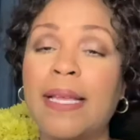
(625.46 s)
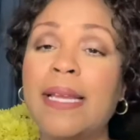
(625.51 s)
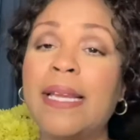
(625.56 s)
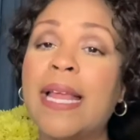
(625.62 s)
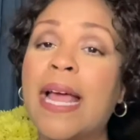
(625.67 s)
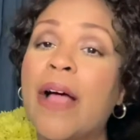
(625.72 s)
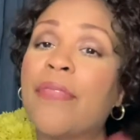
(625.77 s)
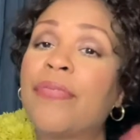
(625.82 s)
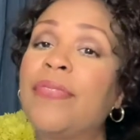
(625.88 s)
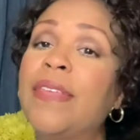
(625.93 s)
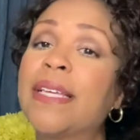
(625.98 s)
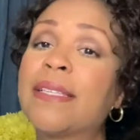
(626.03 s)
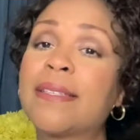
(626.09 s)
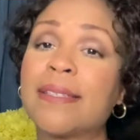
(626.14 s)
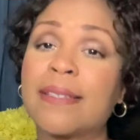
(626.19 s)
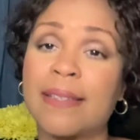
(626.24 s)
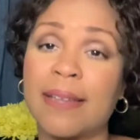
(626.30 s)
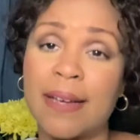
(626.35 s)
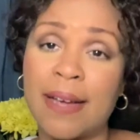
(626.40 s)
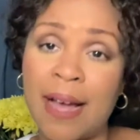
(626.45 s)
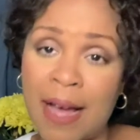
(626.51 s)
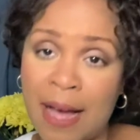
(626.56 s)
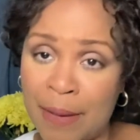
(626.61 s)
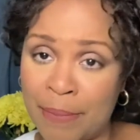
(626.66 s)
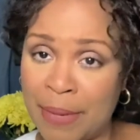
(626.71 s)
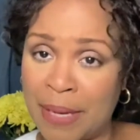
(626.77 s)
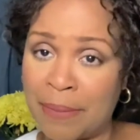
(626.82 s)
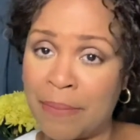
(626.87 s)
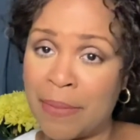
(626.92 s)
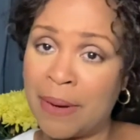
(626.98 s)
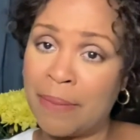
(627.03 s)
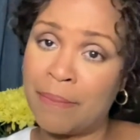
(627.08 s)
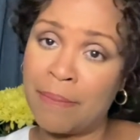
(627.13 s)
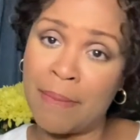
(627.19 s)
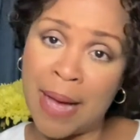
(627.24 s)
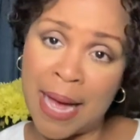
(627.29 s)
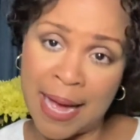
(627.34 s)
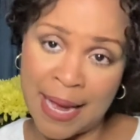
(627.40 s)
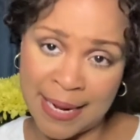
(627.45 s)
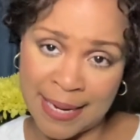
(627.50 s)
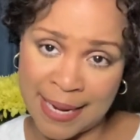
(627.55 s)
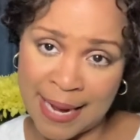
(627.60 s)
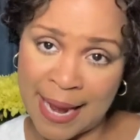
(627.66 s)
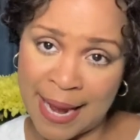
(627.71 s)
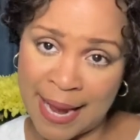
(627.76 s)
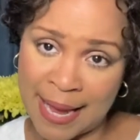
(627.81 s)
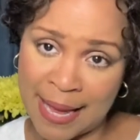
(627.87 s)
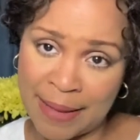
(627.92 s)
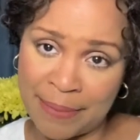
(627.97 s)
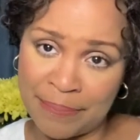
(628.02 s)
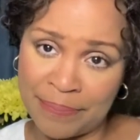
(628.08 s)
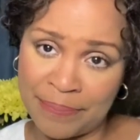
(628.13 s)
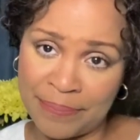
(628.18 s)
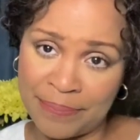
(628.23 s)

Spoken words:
Now, this is a common mind game.